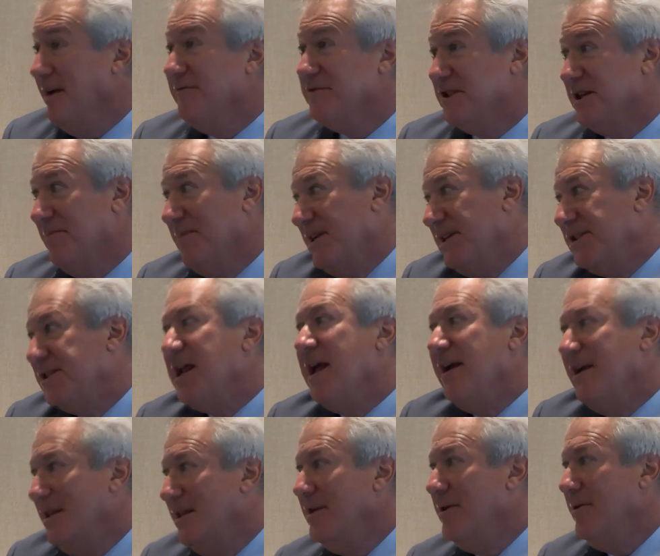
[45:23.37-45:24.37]
Somebody
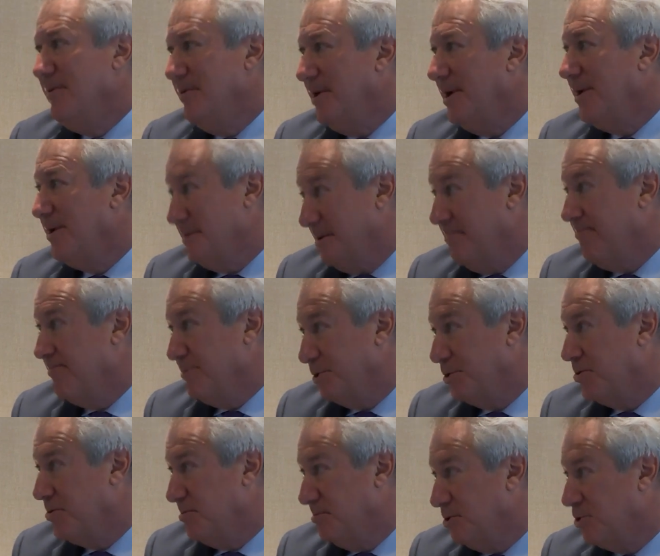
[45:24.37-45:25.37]
staying in the unit,
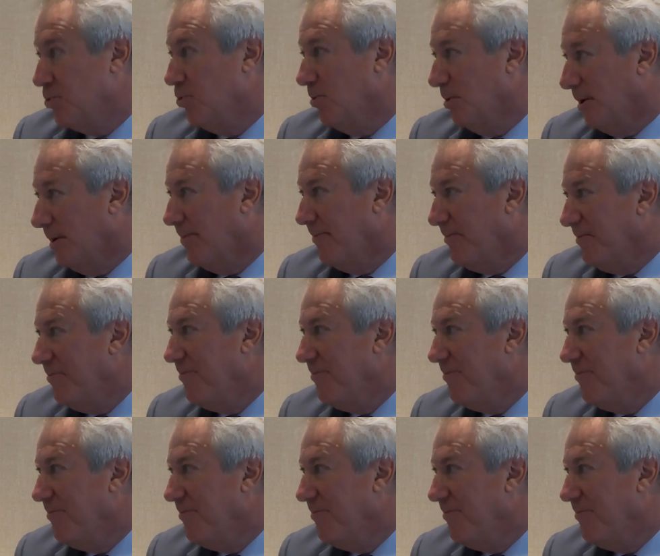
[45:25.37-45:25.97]
sure.